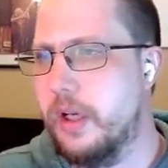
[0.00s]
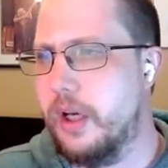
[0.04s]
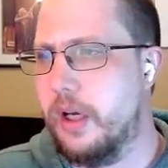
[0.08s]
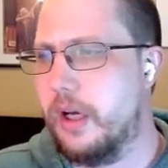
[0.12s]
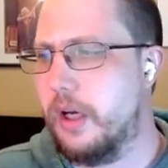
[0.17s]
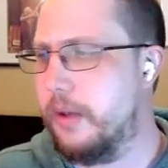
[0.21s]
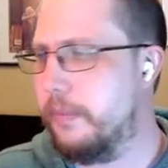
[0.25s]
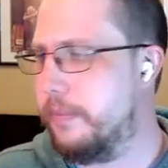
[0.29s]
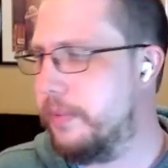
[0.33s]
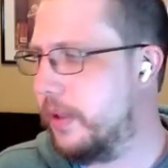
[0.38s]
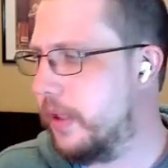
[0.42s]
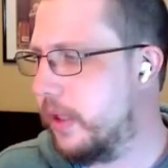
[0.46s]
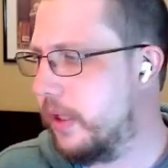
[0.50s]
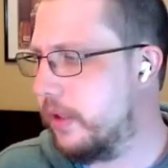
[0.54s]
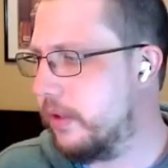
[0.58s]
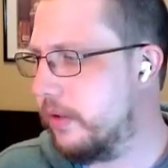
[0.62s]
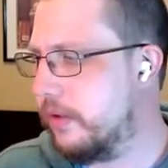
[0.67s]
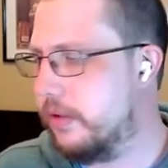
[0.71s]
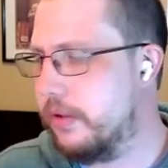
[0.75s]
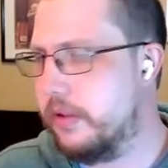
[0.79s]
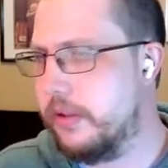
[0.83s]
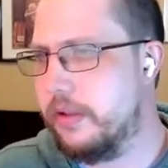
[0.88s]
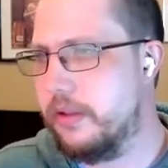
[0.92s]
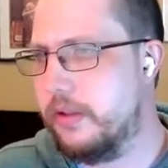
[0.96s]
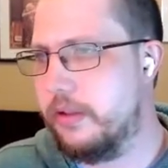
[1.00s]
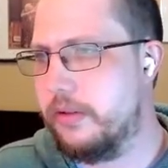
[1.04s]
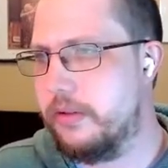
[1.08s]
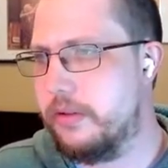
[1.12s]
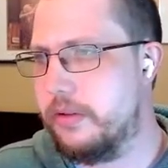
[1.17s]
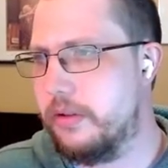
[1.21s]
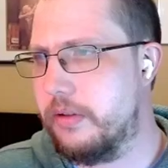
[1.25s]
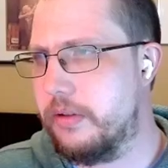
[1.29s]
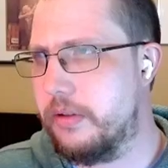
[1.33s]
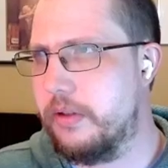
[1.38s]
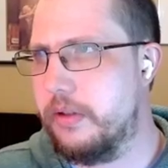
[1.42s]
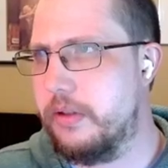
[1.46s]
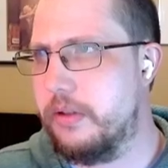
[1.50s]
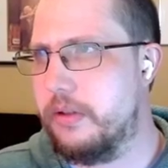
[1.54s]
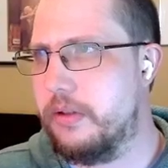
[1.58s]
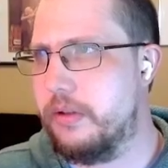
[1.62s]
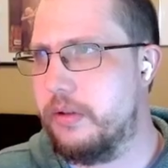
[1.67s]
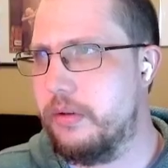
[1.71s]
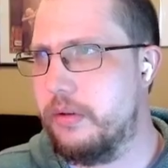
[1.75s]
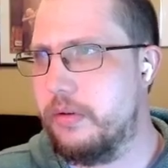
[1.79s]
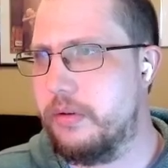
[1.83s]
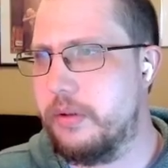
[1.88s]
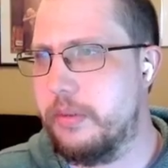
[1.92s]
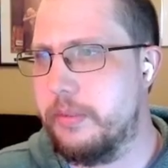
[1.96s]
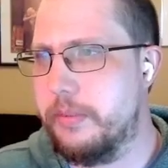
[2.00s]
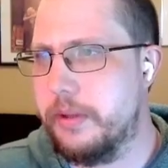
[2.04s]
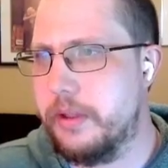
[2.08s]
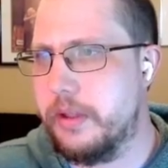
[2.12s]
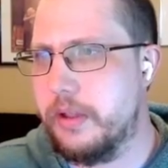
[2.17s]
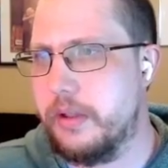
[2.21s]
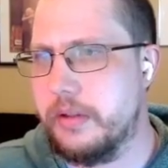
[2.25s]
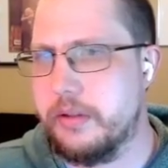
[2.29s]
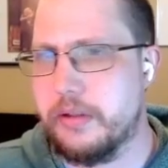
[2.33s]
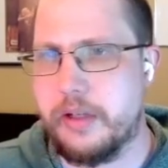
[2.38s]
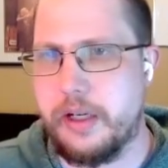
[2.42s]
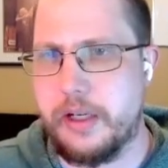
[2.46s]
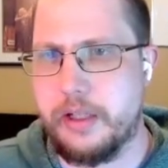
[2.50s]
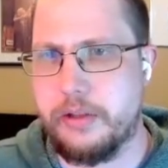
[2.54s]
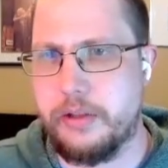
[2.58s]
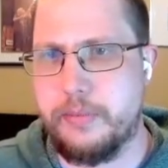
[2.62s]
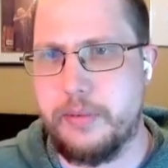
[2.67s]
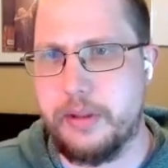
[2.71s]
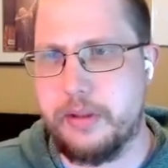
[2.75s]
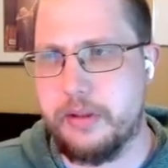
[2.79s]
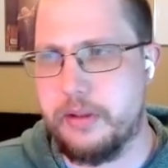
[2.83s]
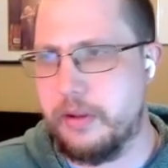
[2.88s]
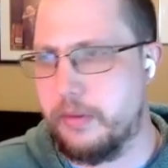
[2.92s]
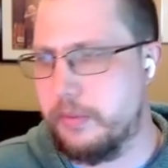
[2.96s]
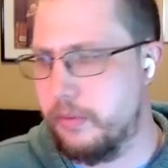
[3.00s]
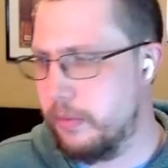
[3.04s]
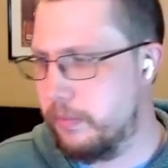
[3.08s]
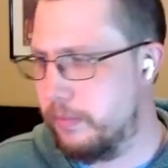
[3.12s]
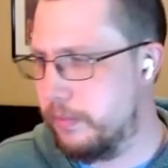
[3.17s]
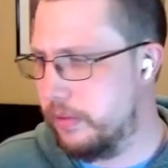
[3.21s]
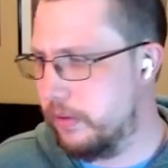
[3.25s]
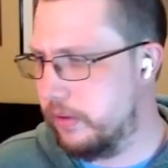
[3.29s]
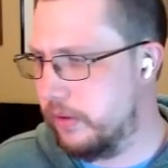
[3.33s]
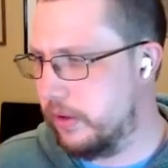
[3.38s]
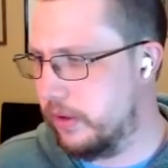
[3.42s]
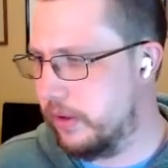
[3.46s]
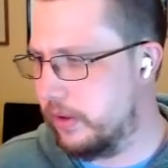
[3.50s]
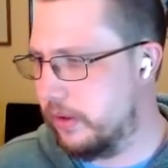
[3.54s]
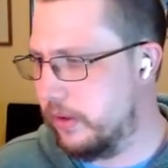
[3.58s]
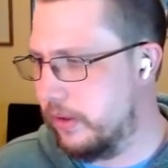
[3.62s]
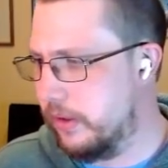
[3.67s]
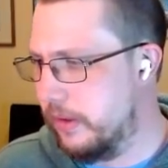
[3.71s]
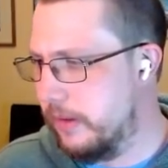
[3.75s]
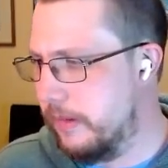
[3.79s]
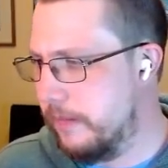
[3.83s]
But that actually leads us into some of the other aspects that we're building